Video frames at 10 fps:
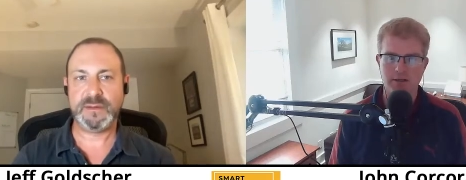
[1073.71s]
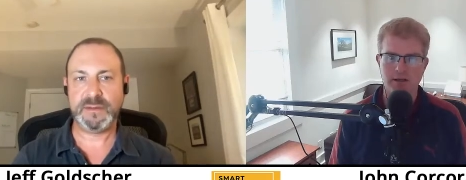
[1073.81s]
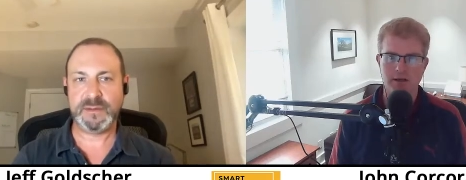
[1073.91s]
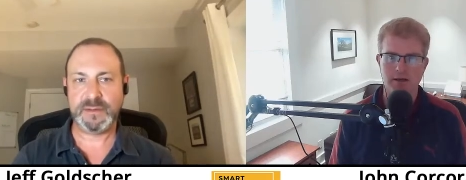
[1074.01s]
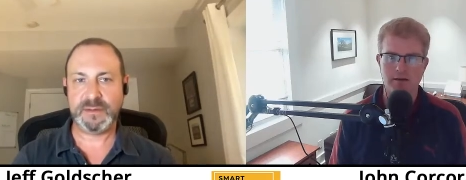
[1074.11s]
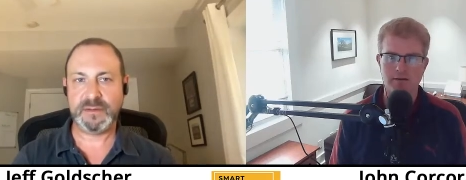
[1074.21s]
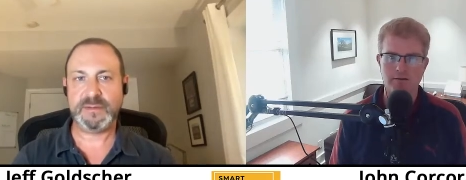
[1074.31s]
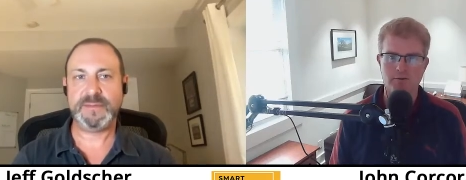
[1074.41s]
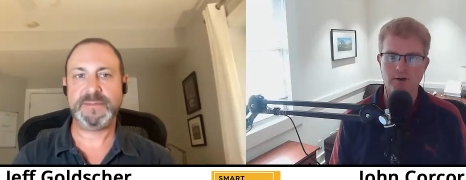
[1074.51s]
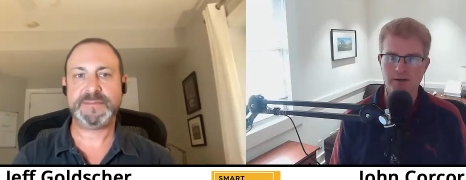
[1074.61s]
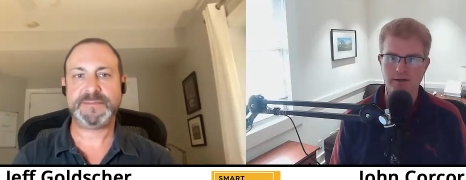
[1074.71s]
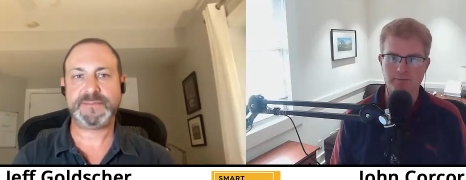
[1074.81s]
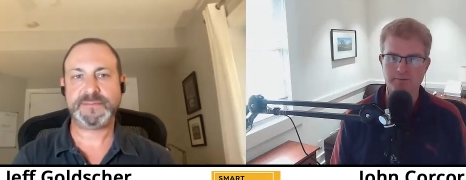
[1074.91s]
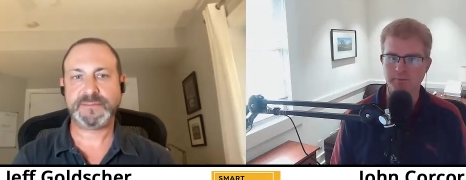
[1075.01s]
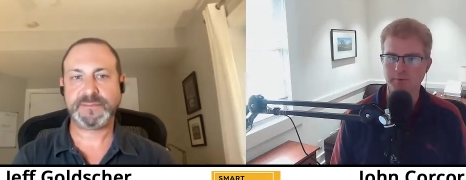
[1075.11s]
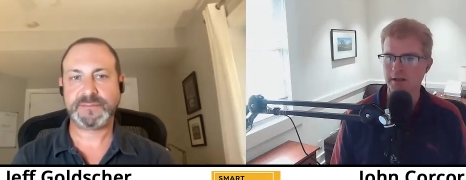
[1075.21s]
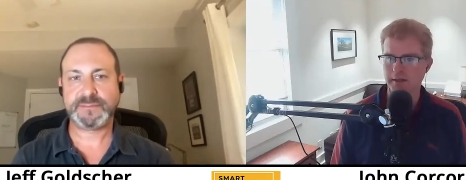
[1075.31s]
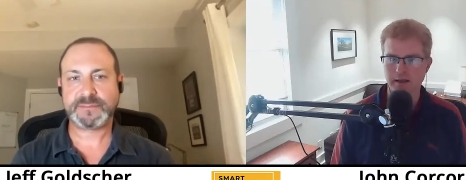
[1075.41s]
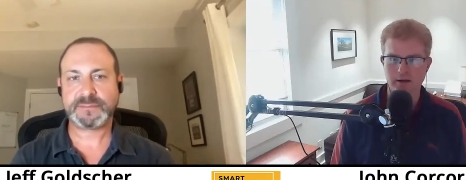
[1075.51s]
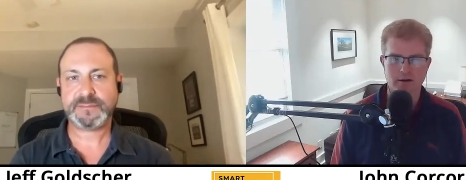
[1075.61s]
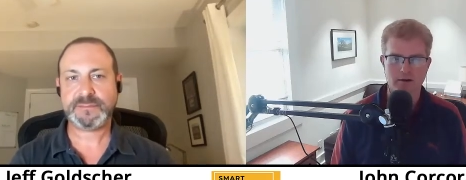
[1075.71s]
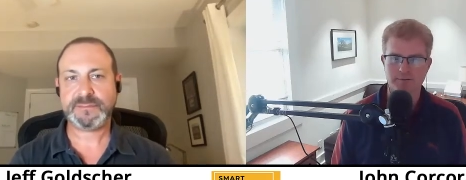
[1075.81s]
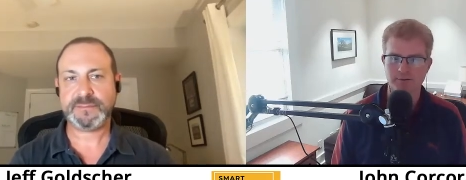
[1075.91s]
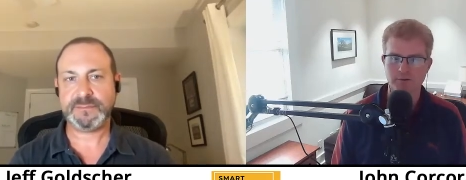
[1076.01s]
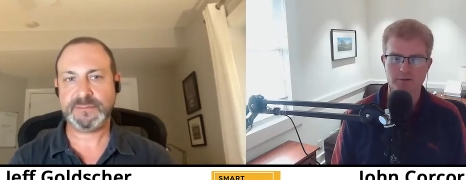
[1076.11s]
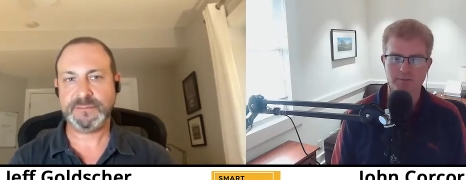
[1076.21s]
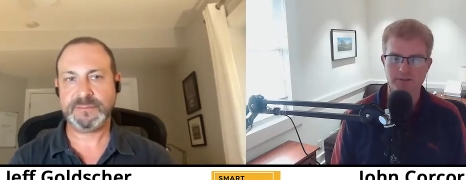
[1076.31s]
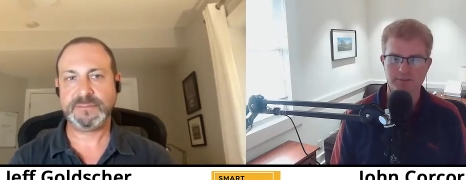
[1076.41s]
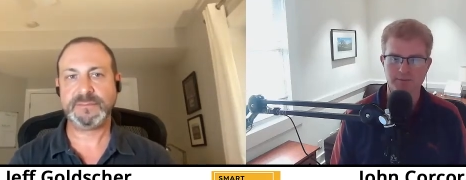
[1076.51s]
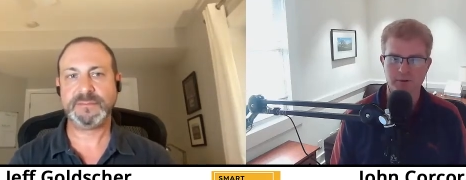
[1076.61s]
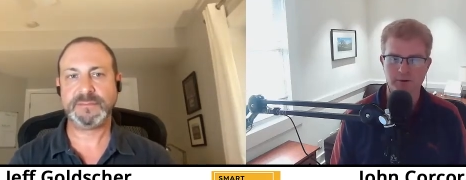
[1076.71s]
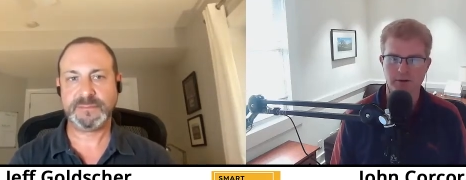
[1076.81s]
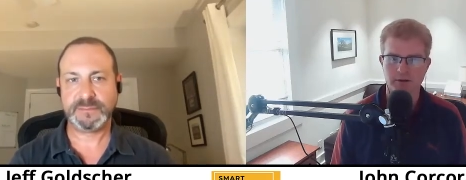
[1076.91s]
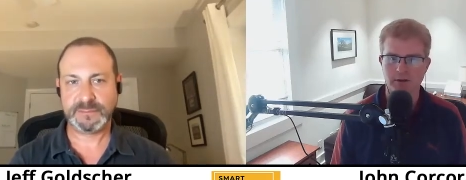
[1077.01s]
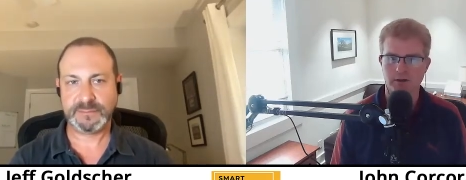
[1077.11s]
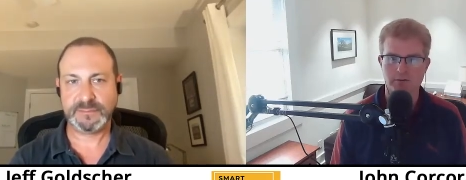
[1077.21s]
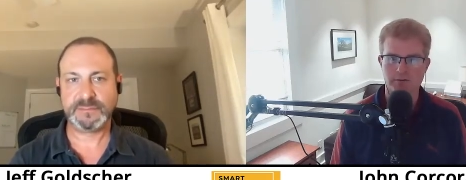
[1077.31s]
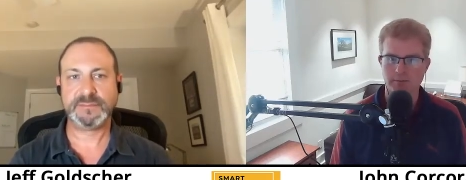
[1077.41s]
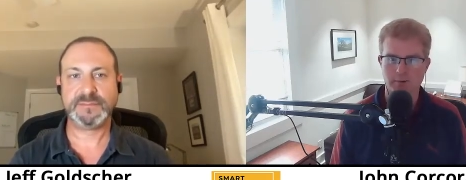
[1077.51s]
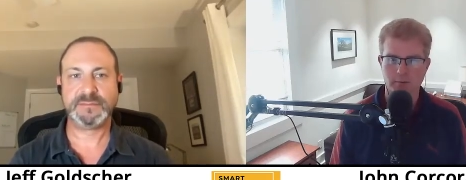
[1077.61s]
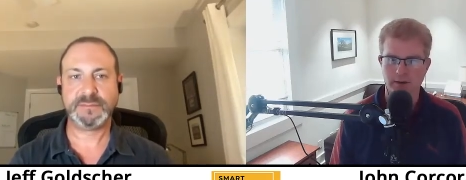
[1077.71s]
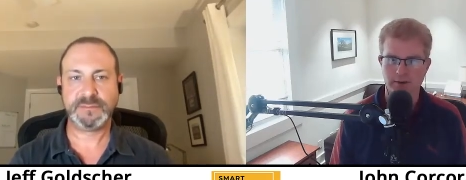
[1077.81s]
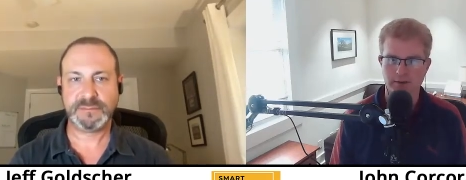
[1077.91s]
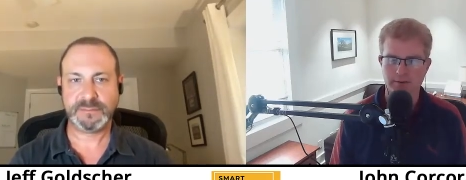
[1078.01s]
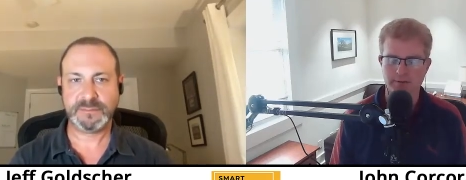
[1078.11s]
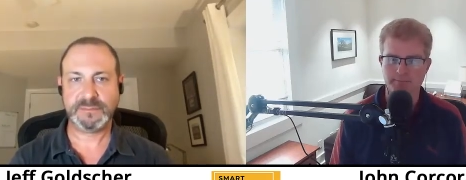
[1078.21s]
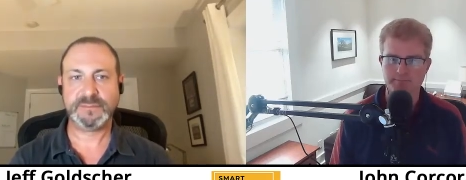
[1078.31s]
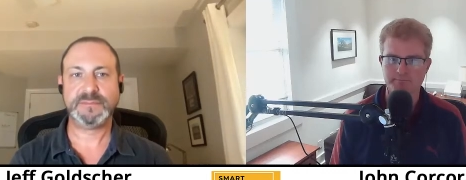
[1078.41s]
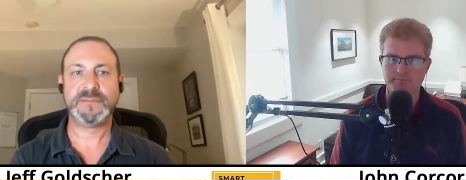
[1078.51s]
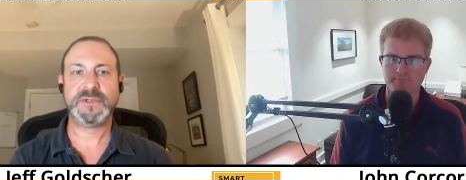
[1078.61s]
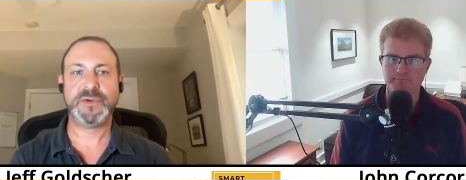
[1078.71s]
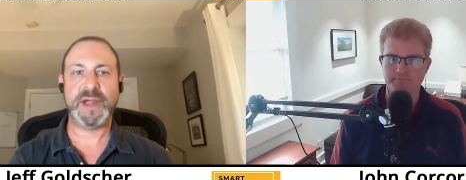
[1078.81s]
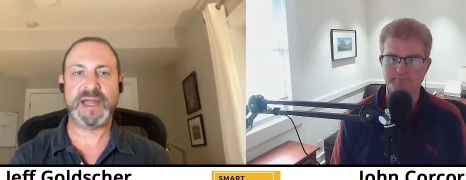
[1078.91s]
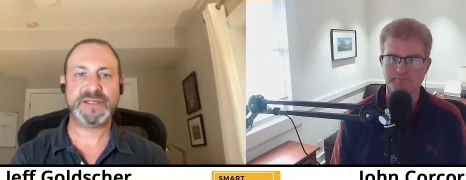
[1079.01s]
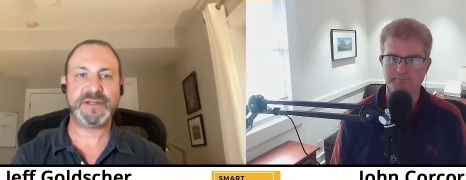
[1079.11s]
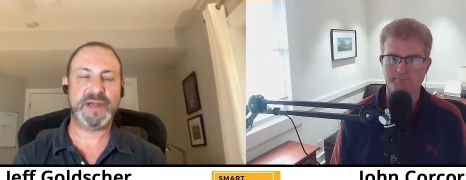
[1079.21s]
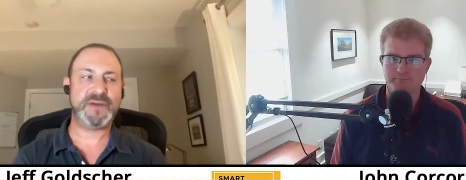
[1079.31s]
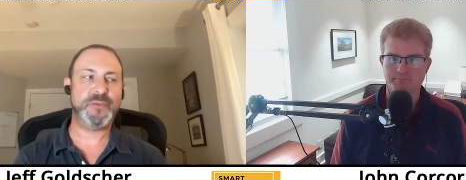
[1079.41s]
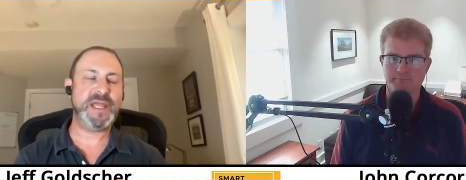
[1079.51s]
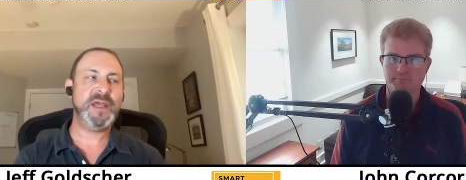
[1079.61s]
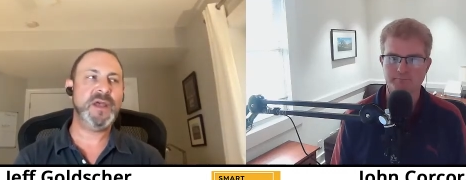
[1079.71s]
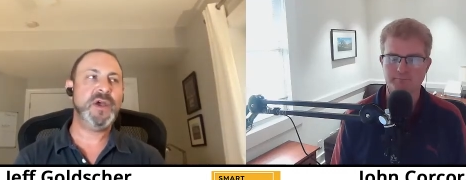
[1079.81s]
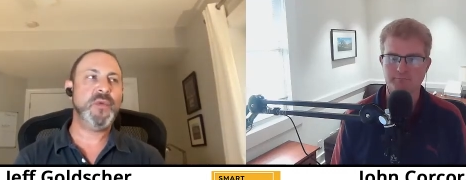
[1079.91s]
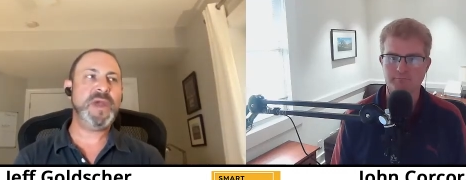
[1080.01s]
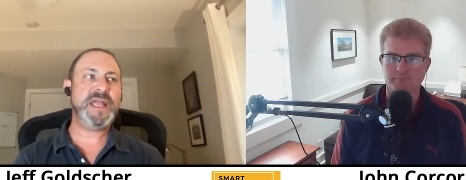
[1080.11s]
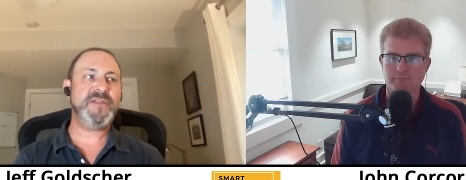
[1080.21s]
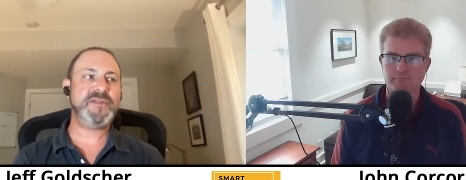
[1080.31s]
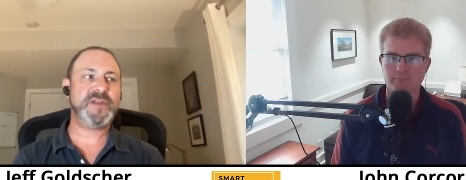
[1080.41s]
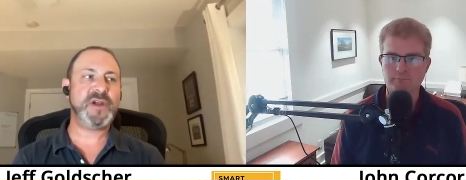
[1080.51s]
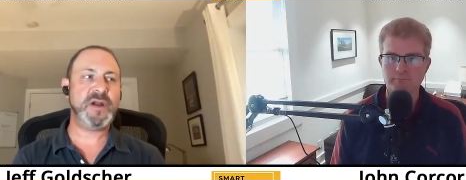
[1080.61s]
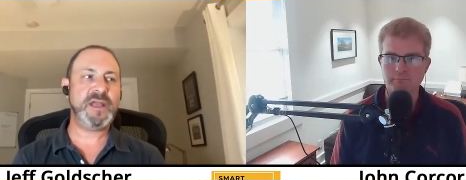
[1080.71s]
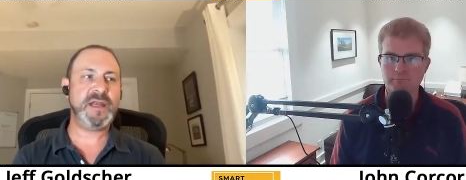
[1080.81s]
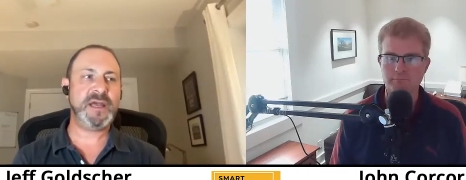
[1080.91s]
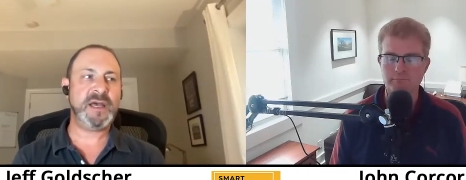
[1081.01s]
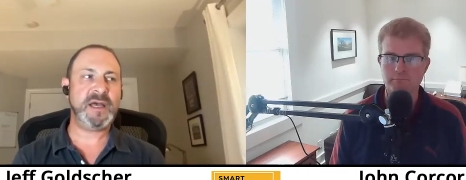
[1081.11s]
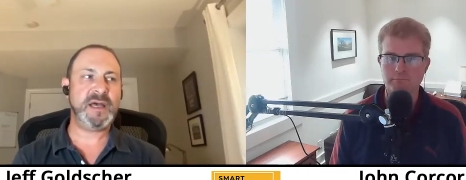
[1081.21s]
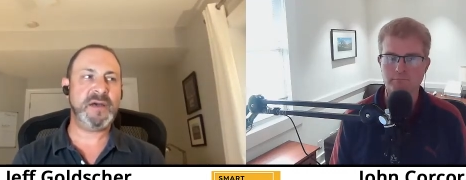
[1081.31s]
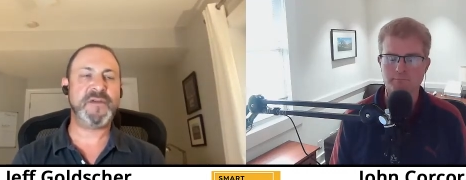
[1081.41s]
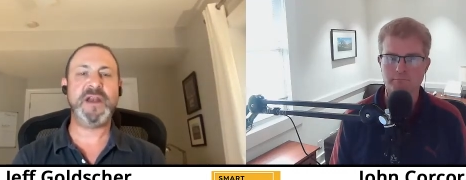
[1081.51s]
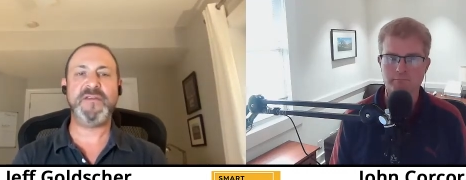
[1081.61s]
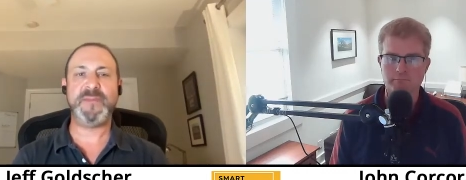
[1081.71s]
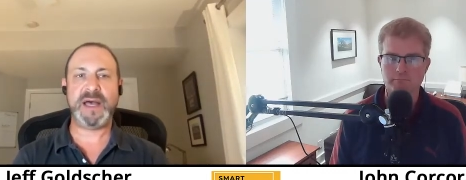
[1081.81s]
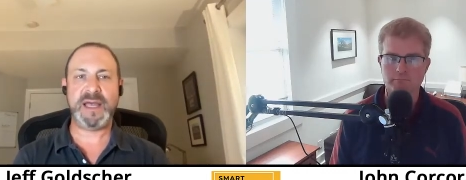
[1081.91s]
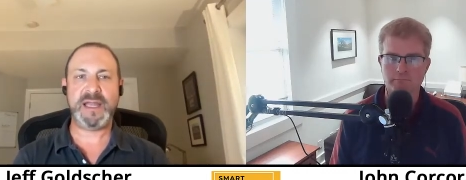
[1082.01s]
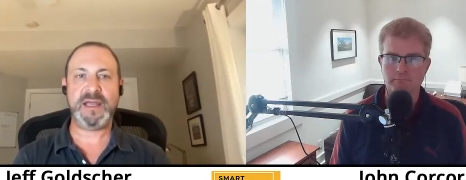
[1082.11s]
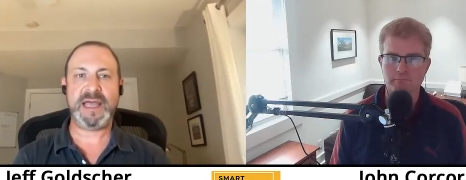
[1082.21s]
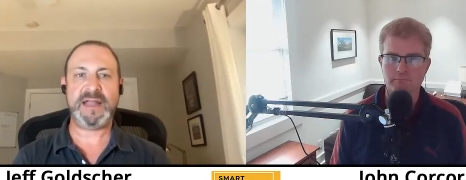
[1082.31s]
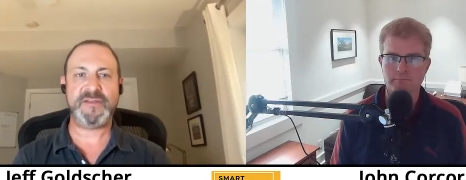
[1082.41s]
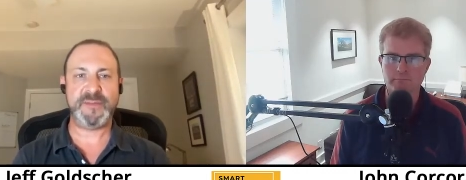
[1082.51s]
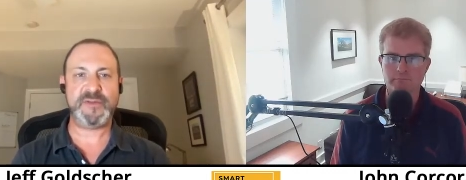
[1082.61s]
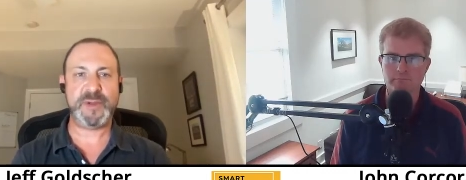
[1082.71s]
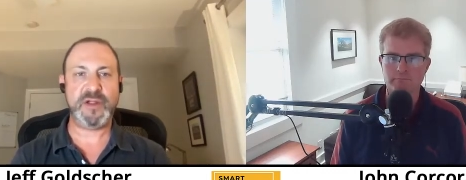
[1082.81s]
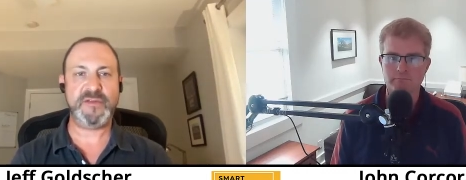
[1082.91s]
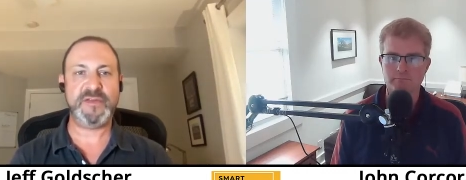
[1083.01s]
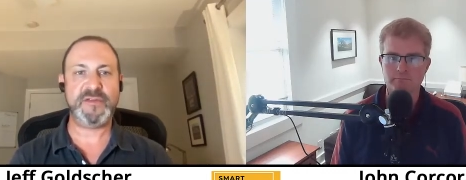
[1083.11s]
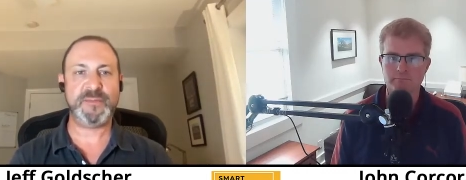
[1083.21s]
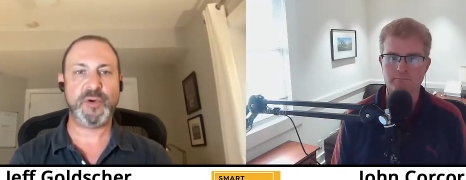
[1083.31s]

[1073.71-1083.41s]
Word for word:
Speaker 1: and you ended up splitting that off, and you and your business partner kind of go separate ways.
Speaker 2: Correct, correct. We, we had started, uh, a friend of mine had some experience in the